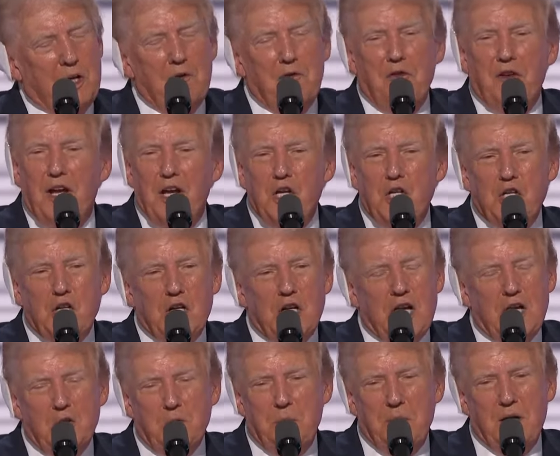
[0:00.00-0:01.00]
Inflation
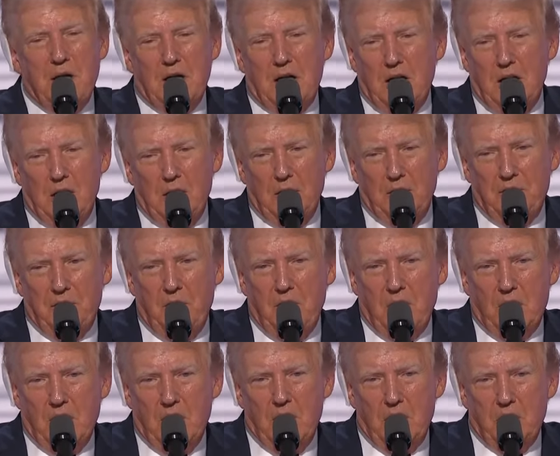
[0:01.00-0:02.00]
has been a killer for
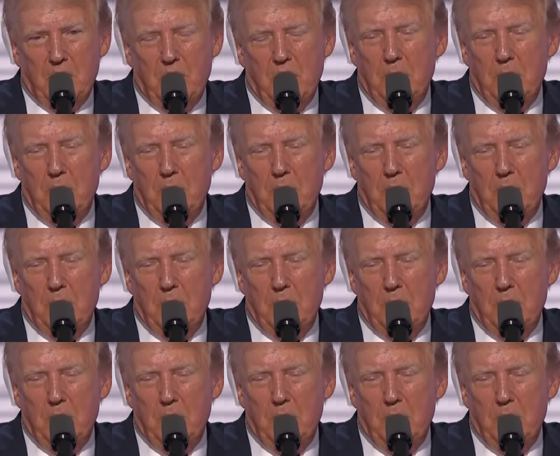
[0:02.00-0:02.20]
our country.